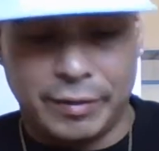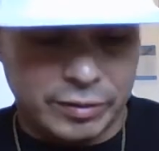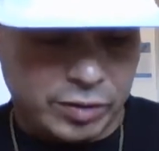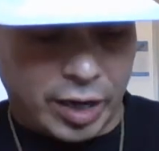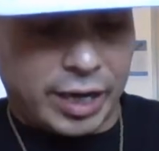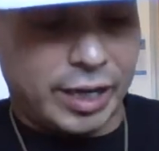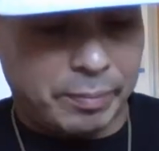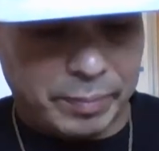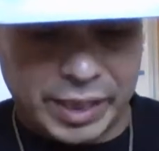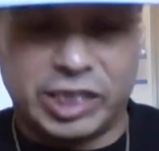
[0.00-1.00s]
Trying
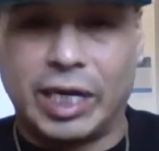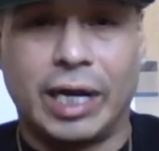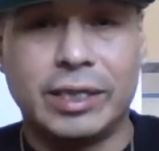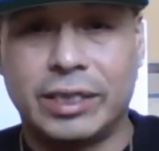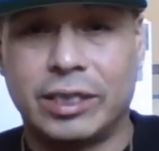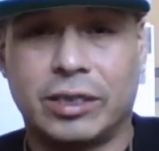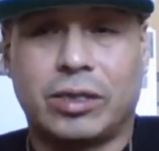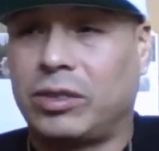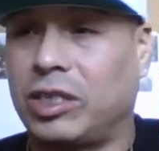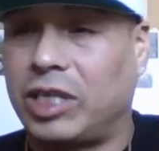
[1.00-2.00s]
to be jealous and
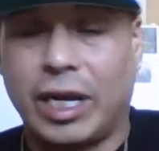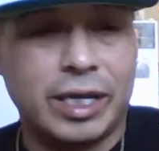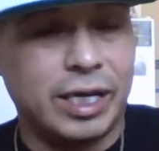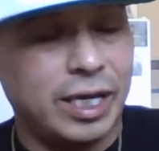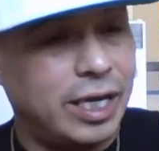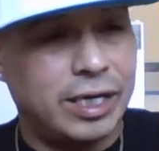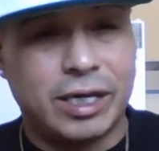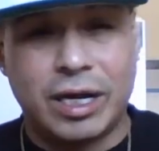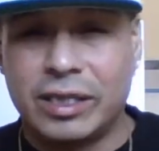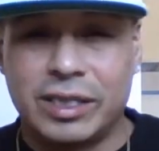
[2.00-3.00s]
checking in
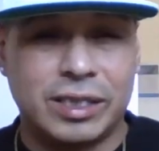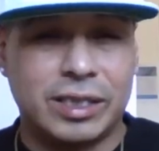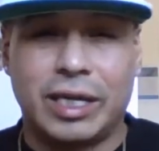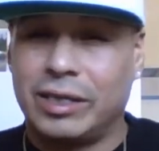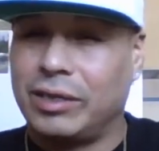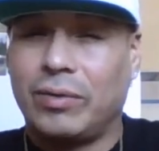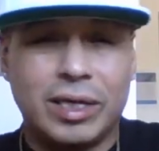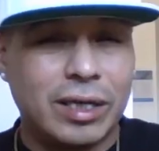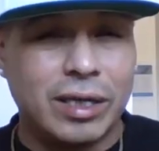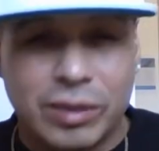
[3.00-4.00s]
and all this and that. You don't
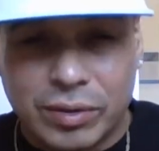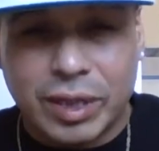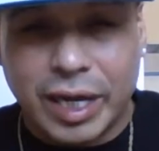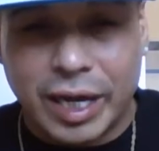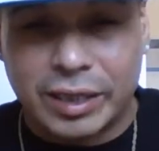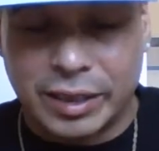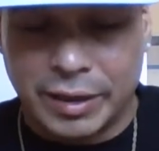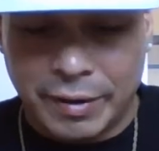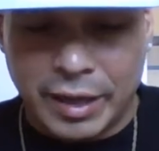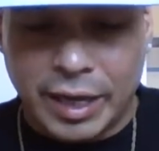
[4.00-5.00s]
need to do that.
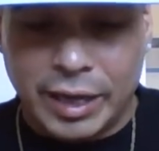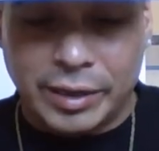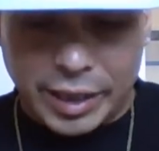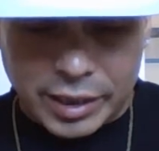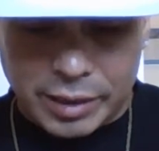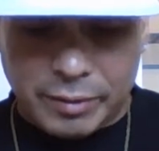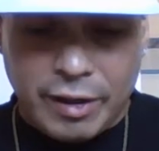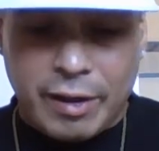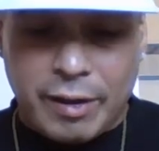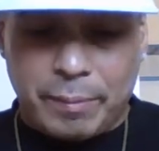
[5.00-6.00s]
You need to
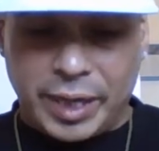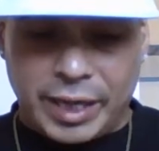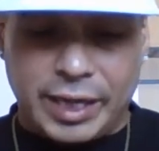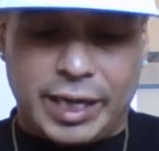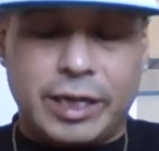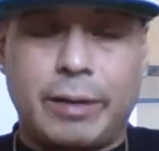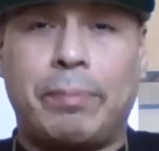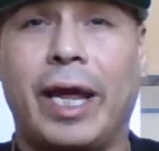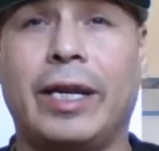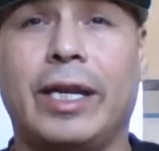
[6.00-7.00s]
be
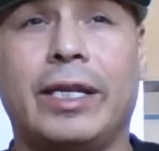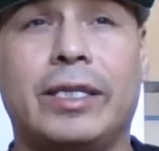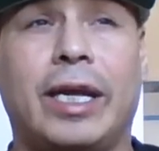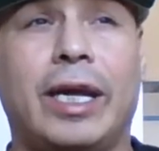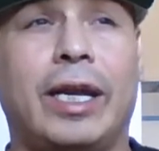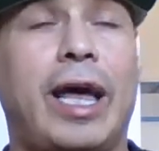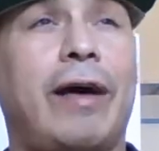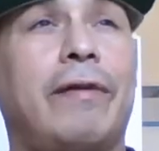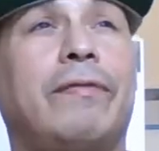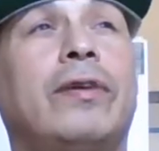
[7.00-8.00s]
independent and
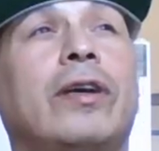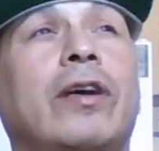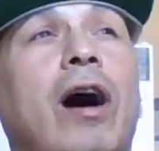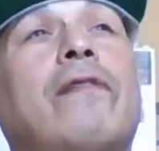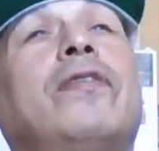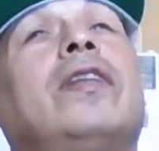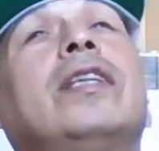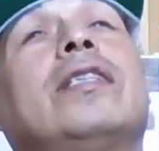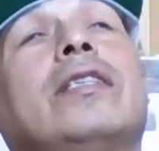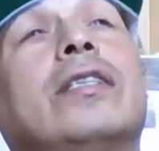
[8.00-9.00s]
have
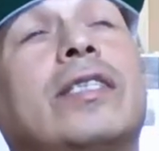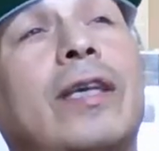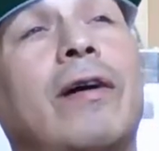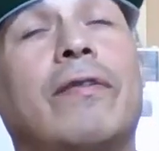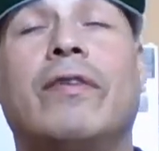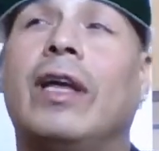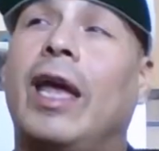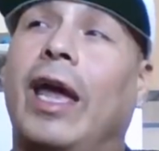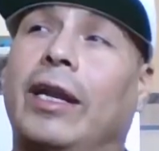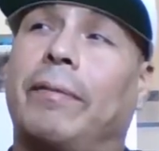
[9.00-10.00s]
confidence in yourself and your